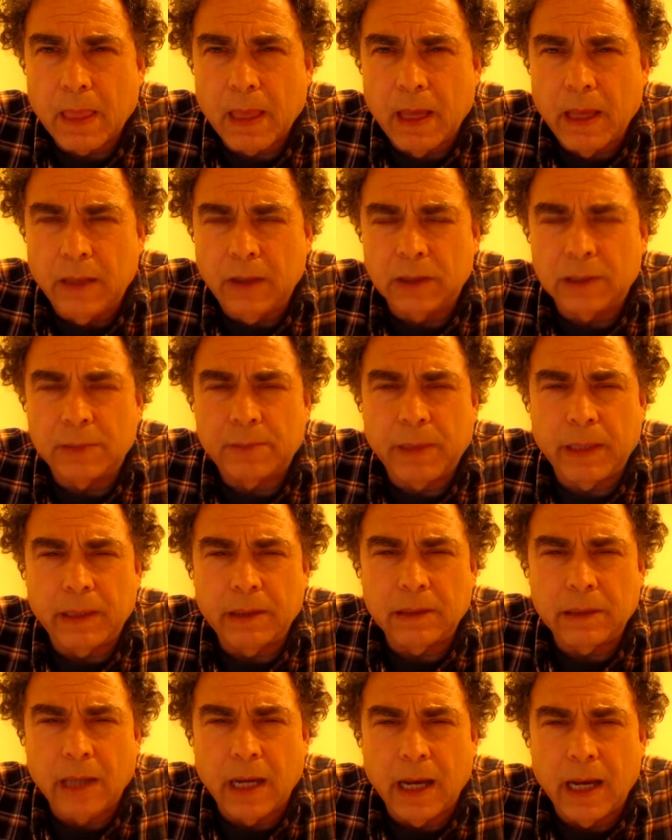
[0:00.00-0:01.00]
and you
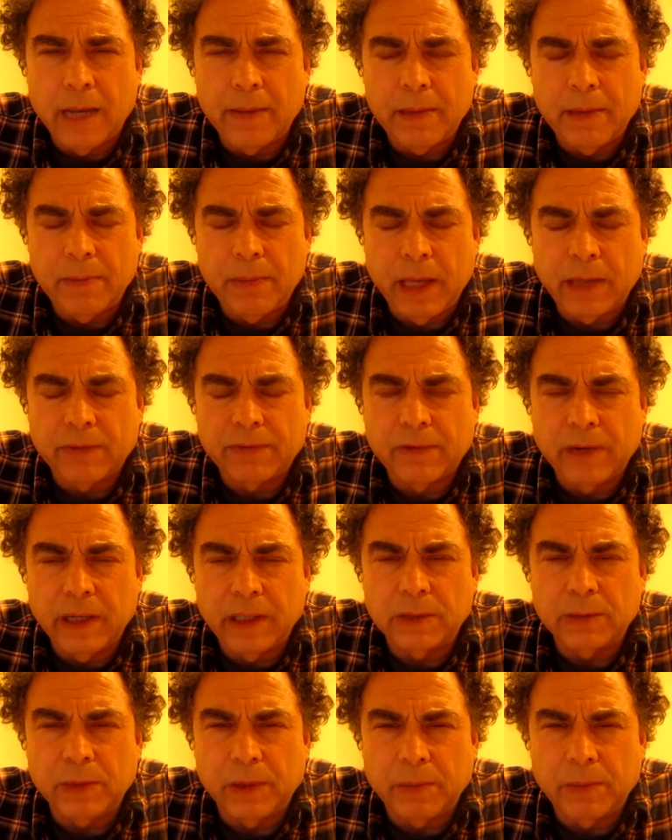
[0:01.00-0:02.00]
spend time and make
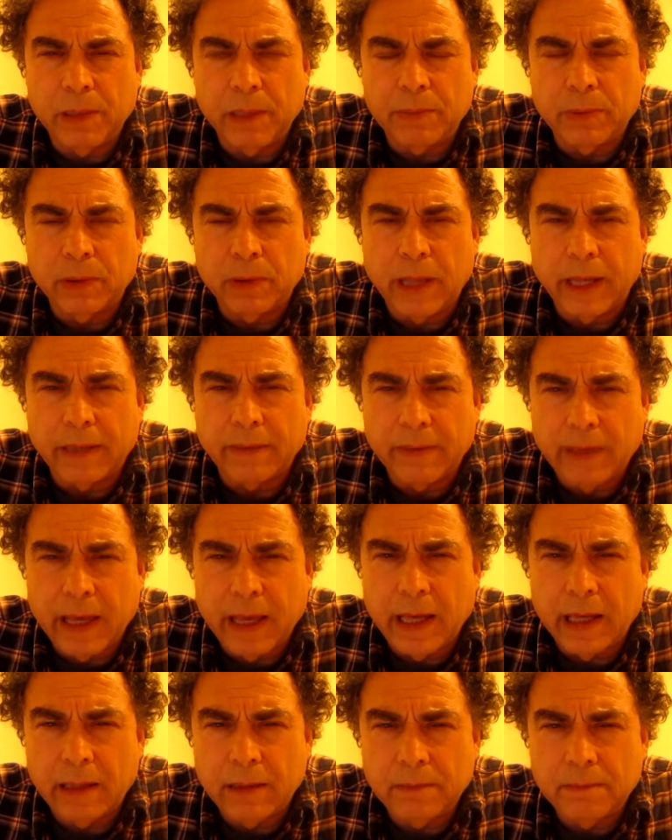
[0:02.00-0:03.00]
friends with people like
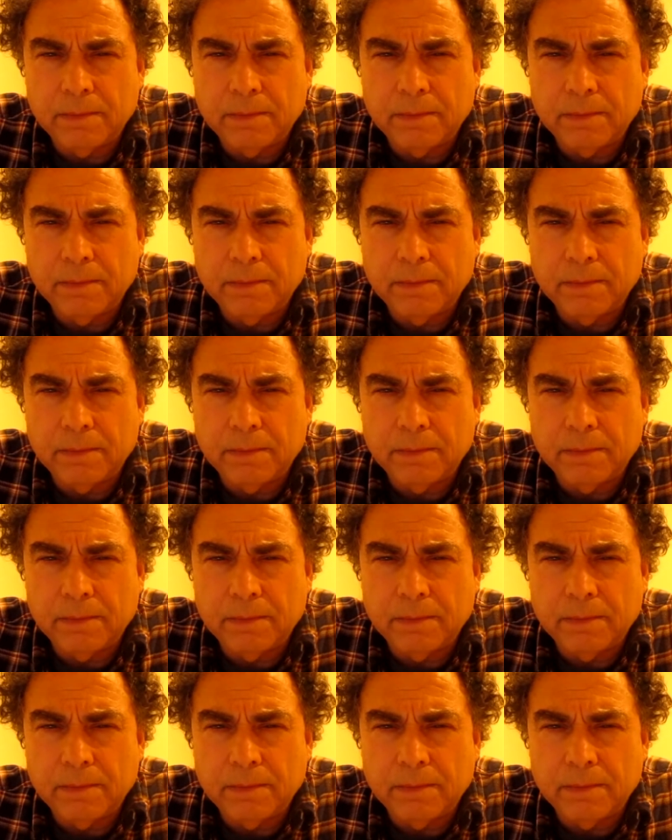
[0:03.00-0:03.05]
that,